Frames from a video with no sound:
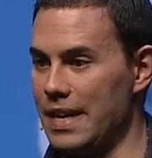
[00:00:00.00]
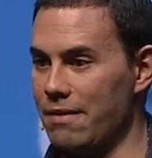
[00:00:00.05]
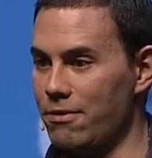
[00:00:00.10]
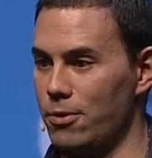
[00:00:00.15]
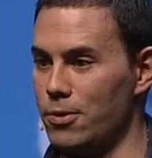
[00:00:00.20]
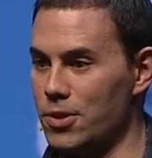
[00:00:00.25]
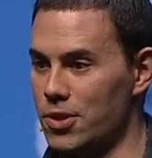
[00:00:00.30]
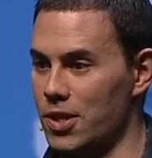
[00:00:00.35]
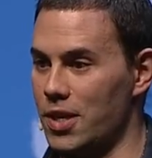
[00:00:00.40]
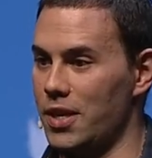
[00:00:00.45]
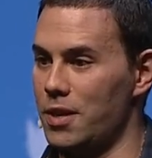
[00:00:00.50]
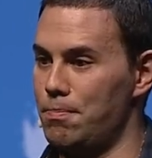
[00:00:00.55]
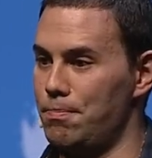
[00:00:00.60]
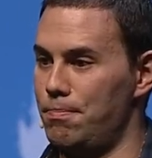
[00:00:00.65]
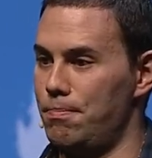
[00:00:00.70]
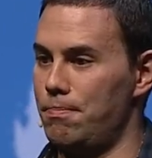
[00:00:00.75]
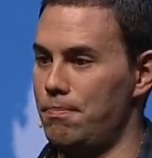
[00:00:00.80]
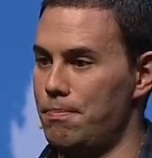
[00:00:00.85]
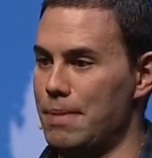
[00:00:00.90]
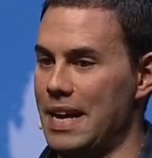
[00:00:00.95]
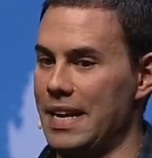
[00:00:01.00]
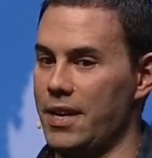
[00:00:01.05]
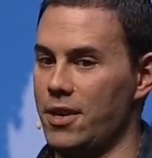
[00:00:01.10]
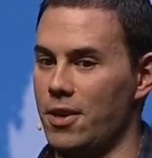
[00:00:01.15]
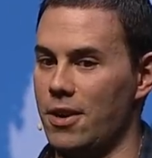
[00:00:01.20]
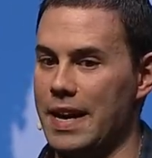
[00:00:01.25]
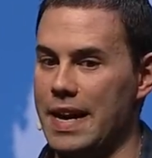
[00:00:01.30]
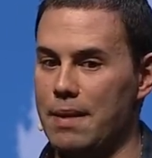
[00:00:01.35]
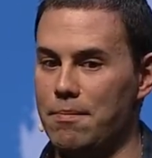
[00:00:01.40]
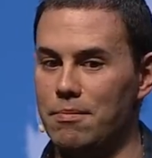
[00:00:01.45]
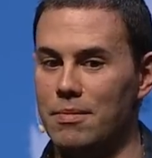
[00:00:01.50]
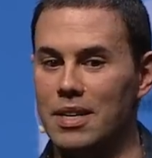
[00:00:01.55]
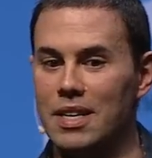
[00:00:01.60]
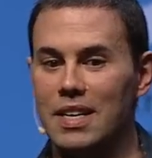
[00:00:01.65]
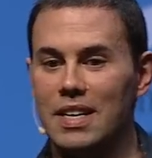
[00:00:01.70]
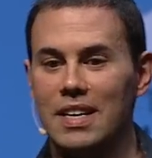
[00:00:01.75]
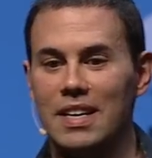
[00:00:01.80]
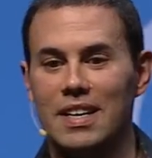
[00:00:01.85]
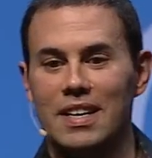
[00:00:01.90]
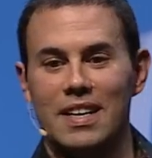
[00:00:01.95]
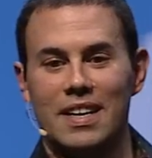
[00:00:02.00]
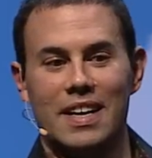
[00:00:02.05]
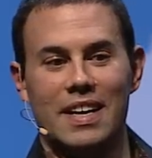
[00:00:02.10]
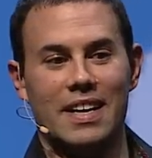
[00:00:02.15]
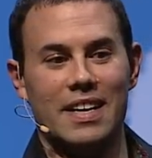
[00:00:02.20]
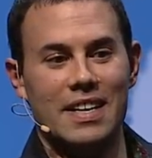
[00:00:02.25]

Everyone saw the bag of crap uh,